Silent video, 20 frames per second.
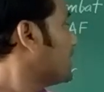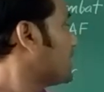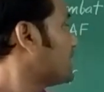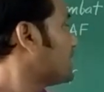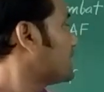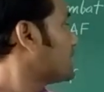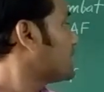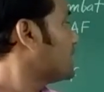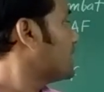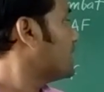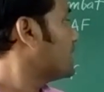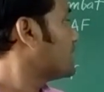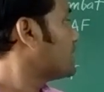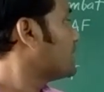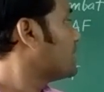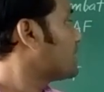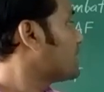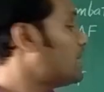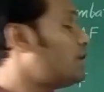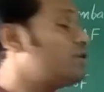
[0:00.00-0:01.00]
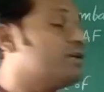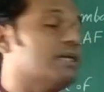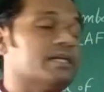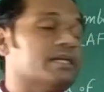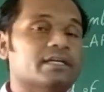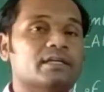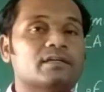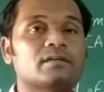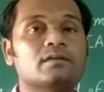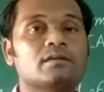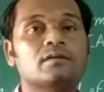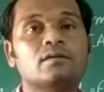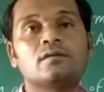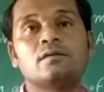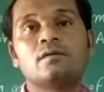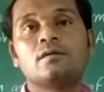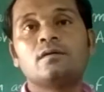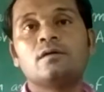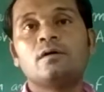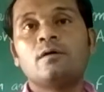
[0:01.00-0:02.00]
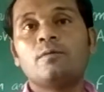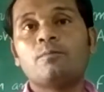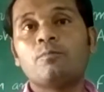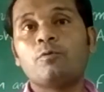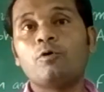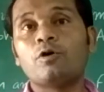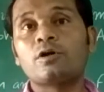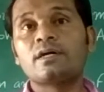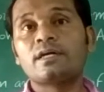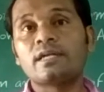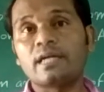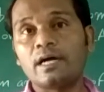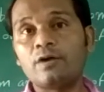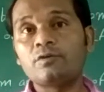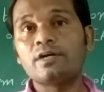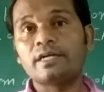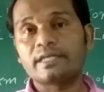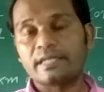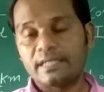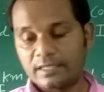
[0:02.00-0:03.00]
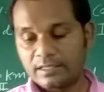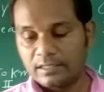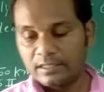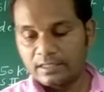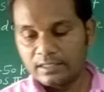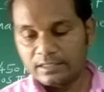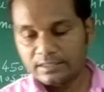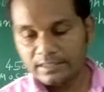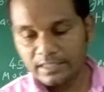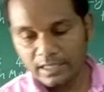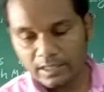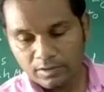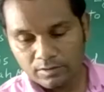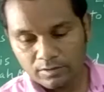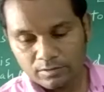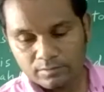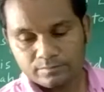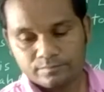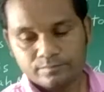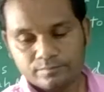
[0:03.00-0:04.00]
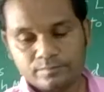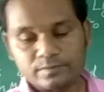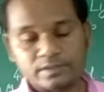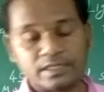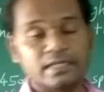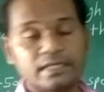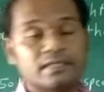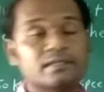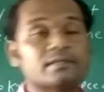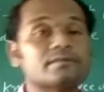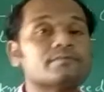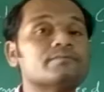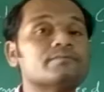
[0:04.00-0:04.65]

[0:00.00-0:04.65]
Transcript: carrying and ground attack. For ground attack, they have that